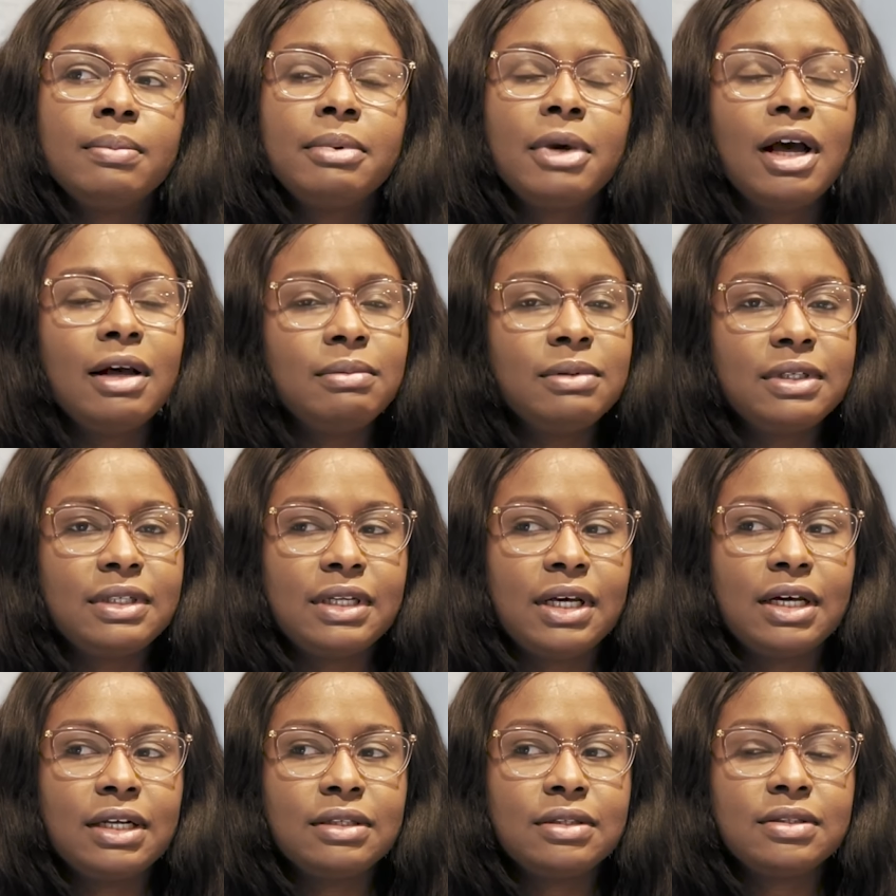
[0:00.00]
Probably
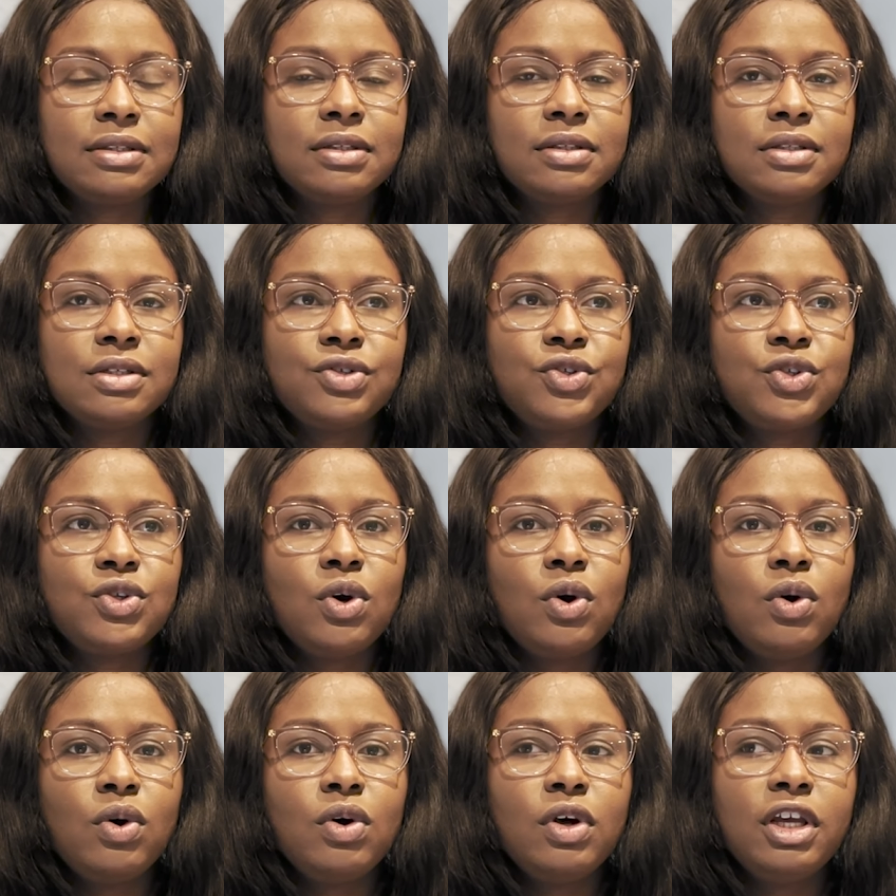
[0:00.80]
not.
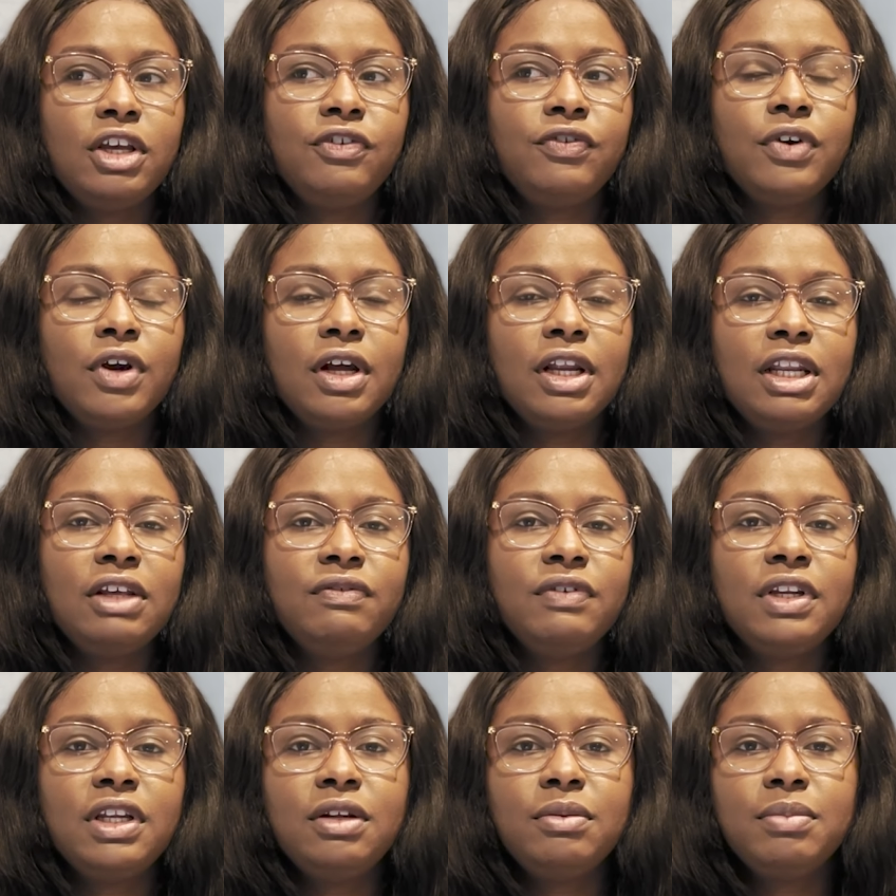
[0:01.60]
So if you're
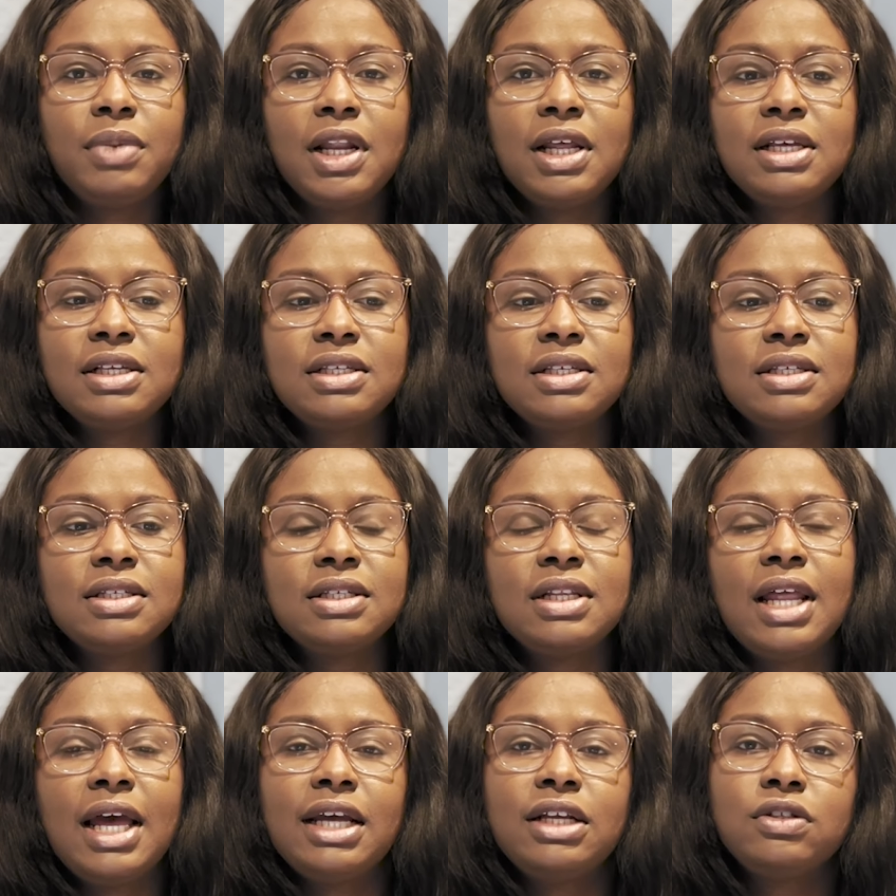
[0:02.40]
living in places
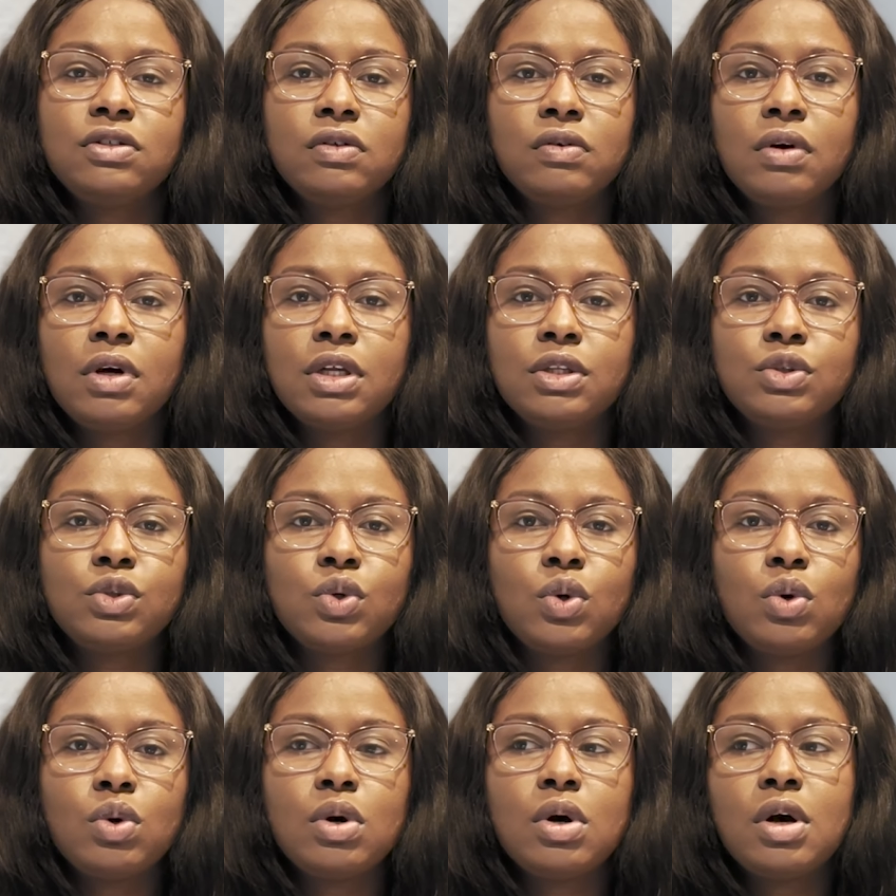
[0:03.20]
like Toronto
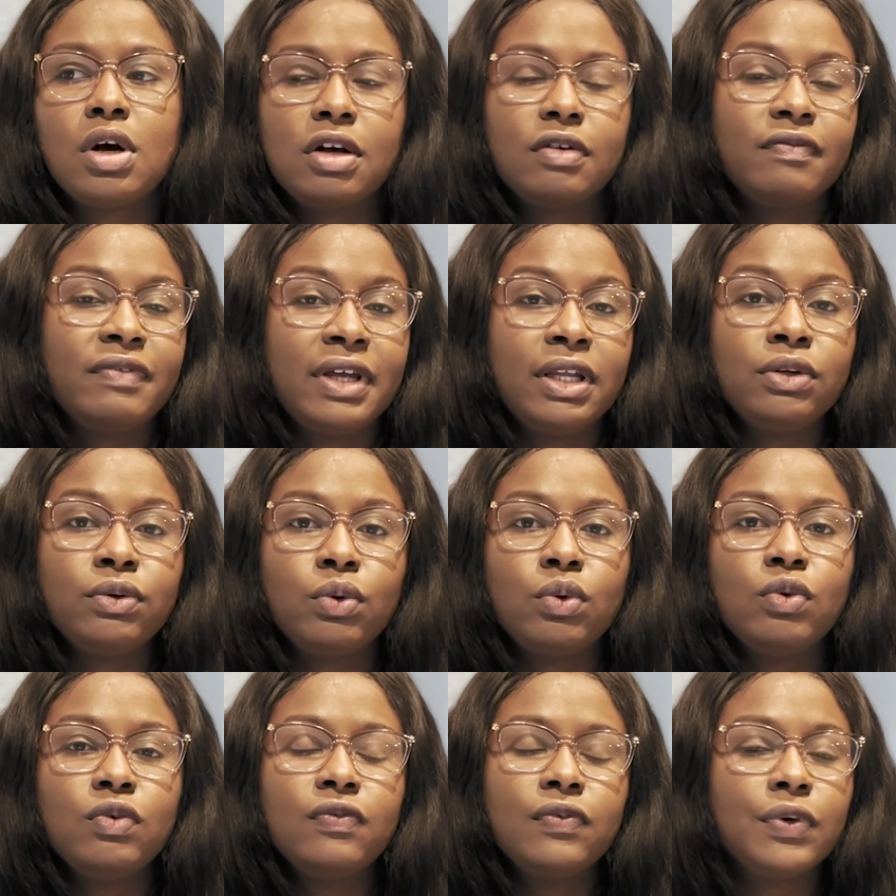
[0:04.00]
or
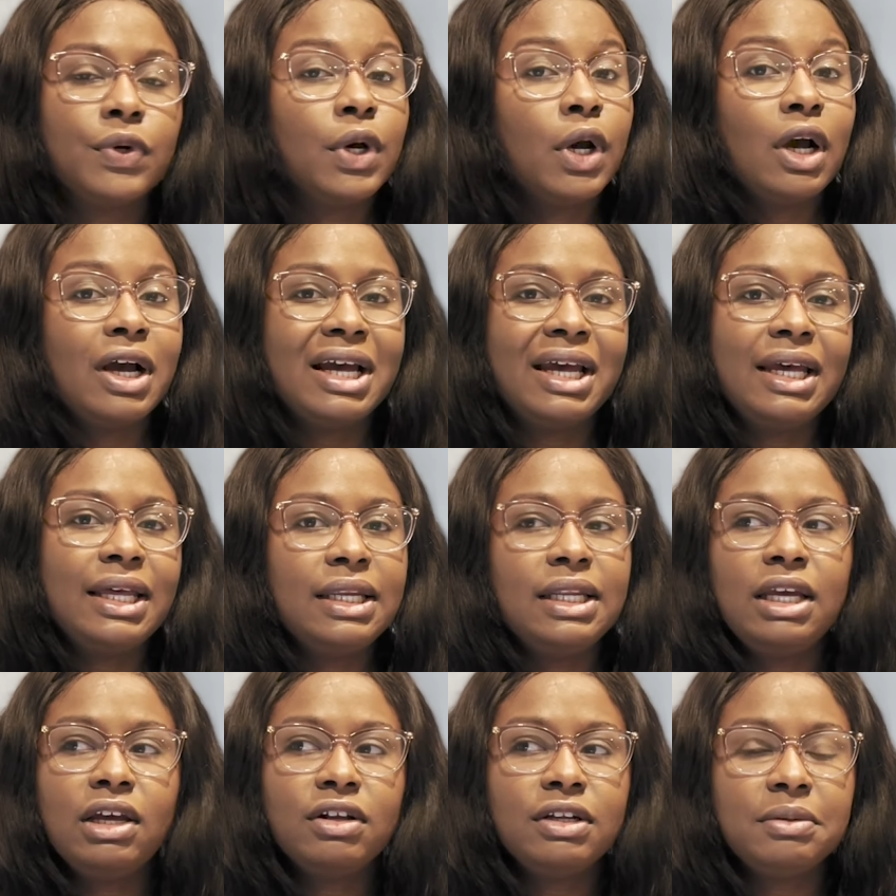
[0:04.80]
Vancouver or
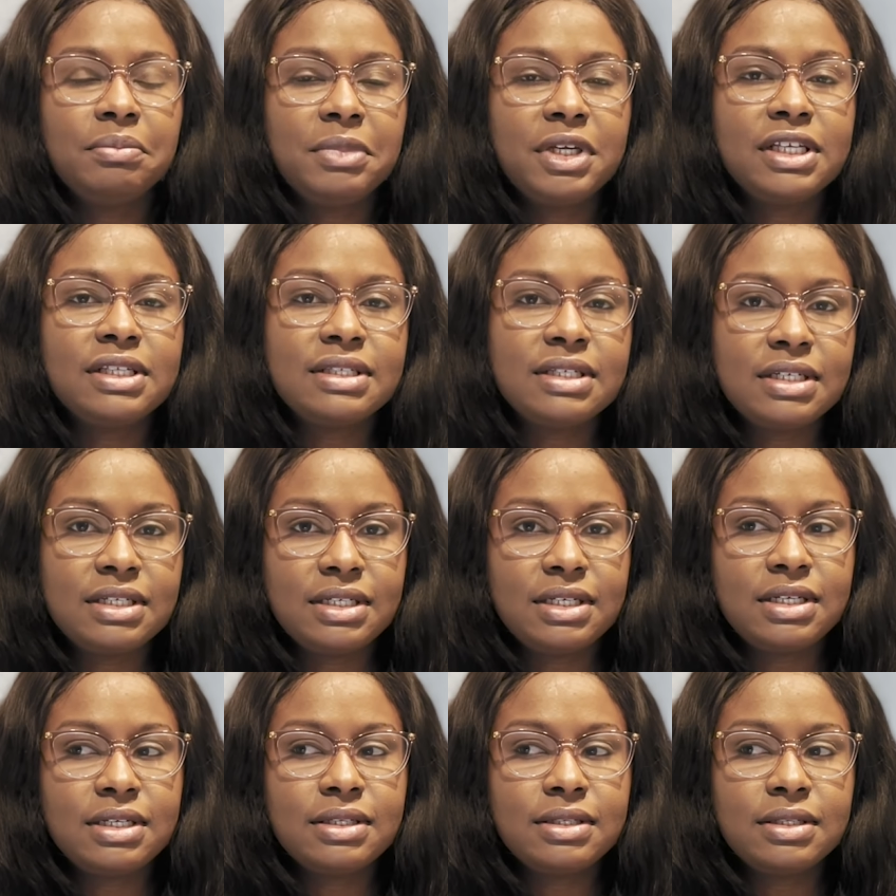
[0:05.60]
any other big
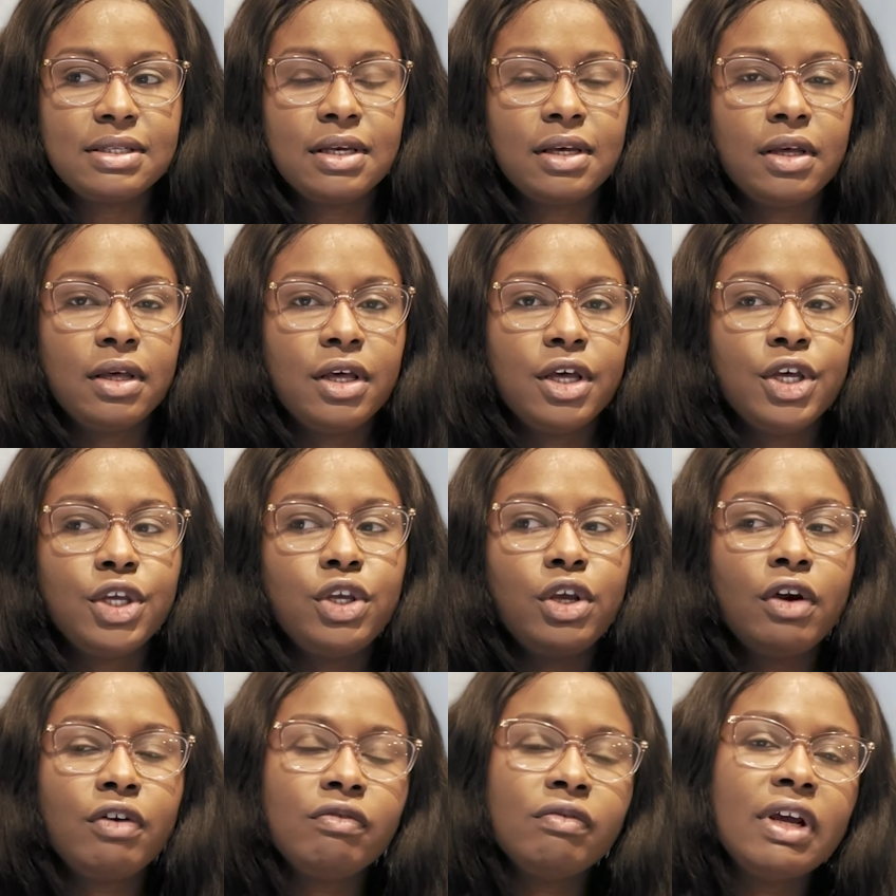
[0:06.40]
cities,
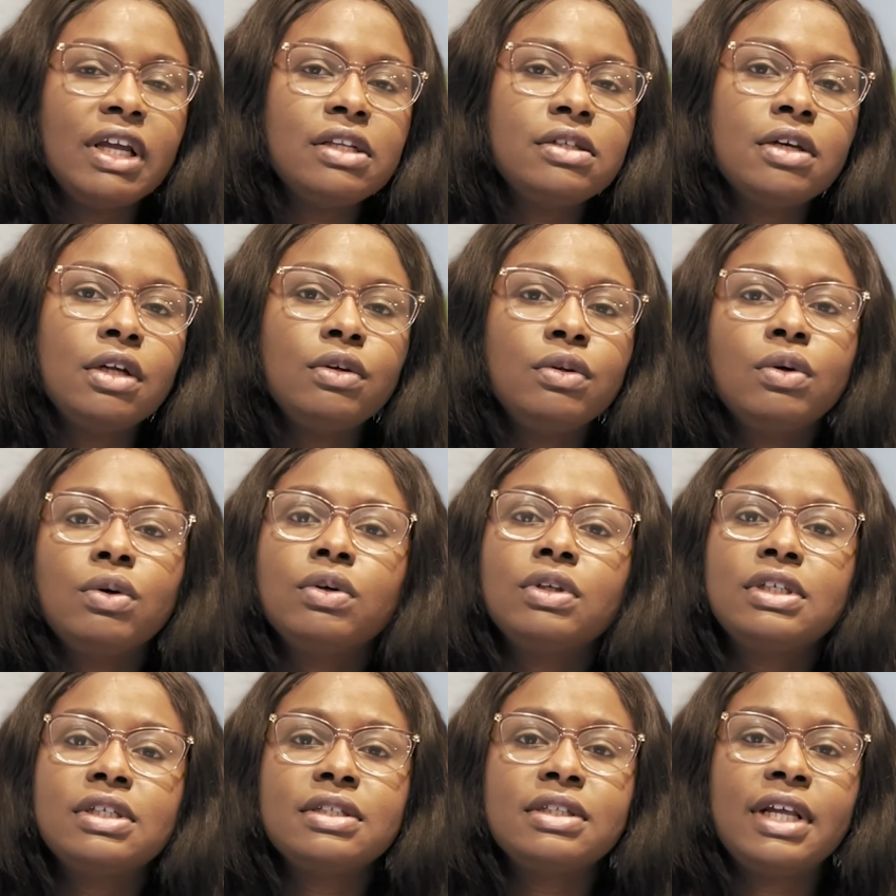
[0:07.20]
your rent
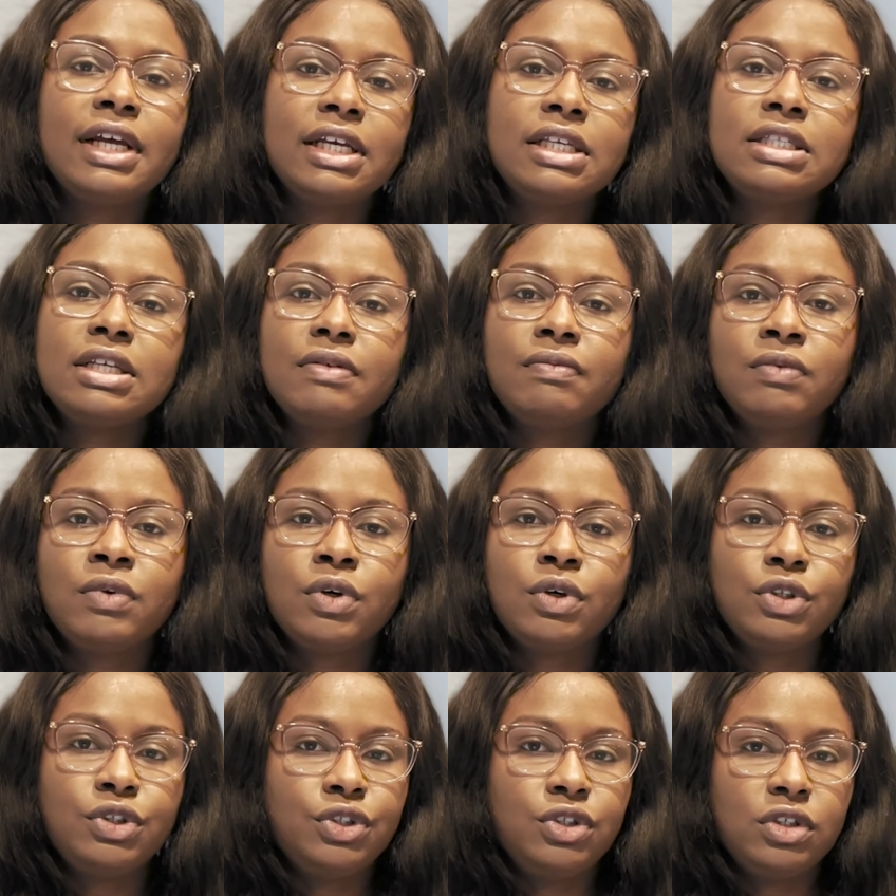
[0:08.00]
alone is like
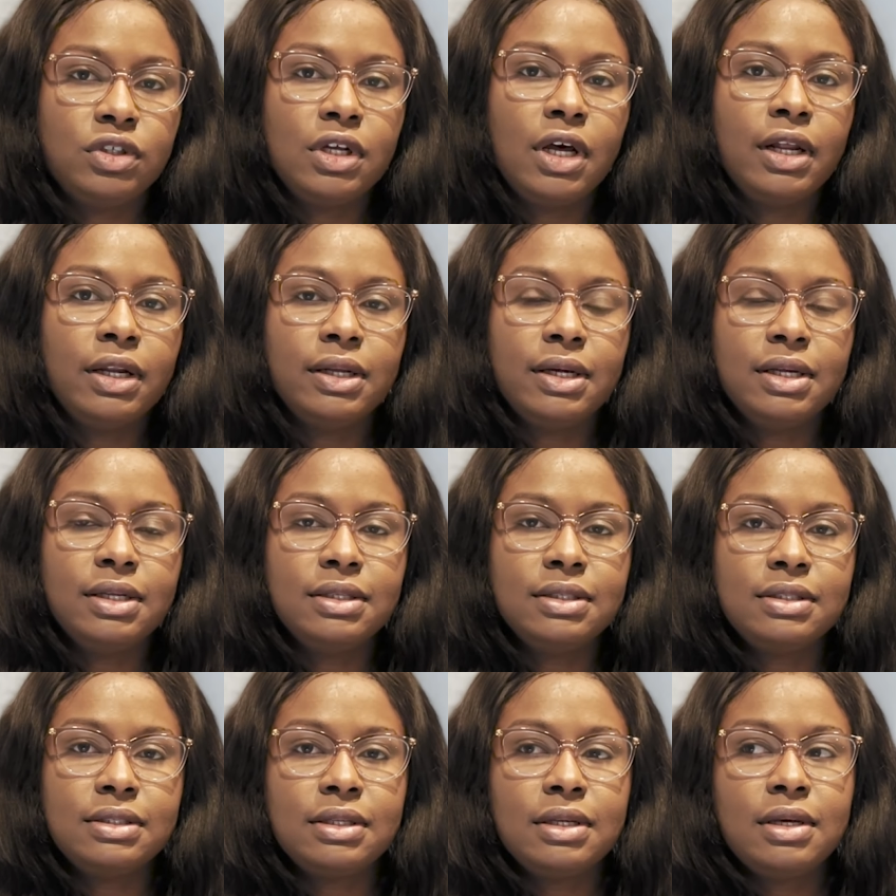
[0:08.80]

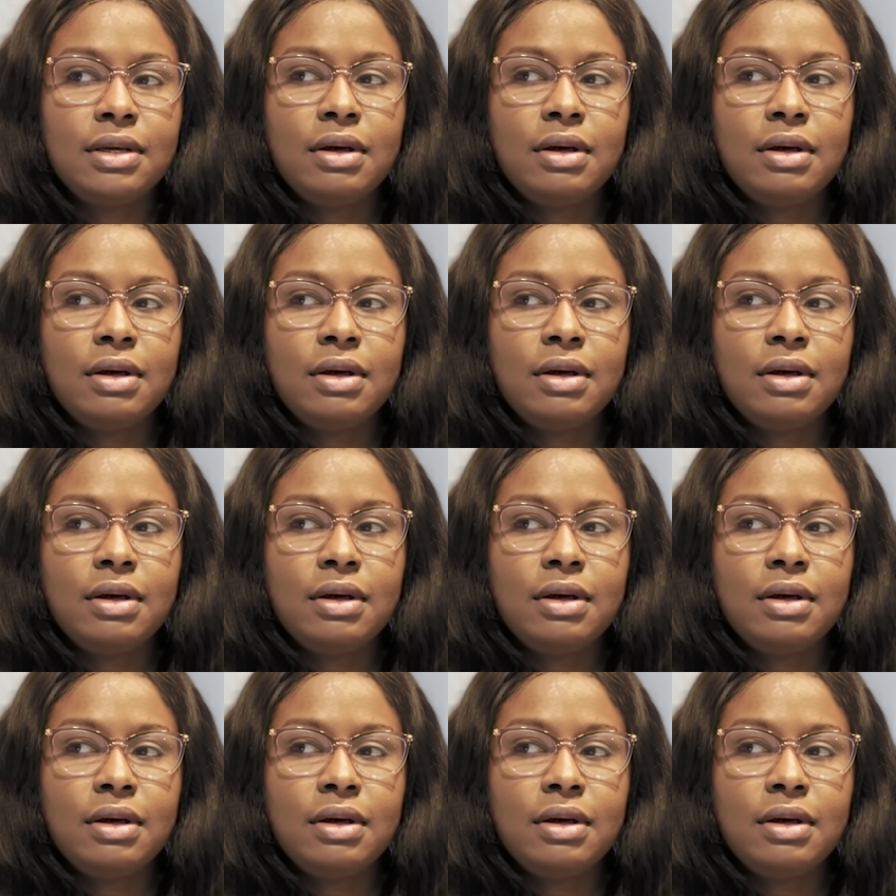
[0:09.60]
$700.